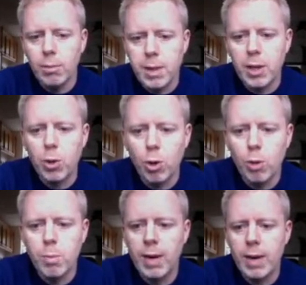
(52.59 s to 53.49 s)
it will be
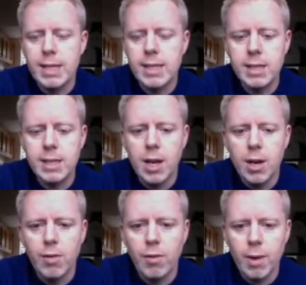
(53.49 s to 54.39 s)
incorporated
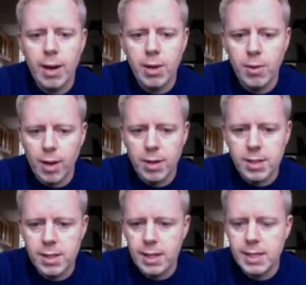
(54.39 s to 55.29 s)
throughout your
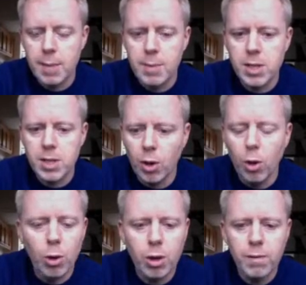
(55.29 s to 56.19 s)
answer. The examiners are
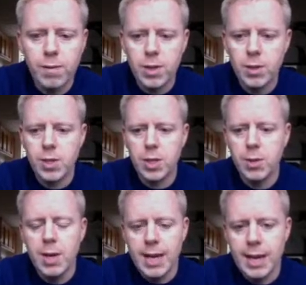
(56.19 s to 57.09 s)
not looking for you
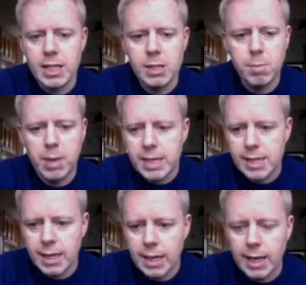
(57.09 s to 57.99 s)
to
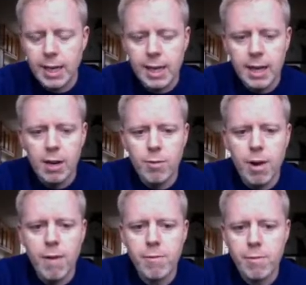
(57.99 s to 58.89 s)
explicitly
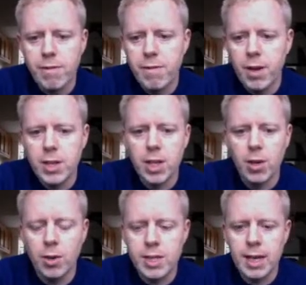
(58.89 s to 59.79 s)
refer to
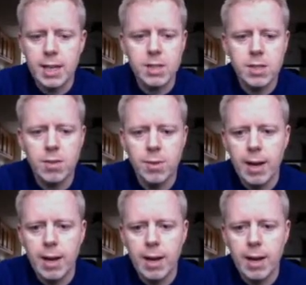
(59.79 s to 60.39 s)
context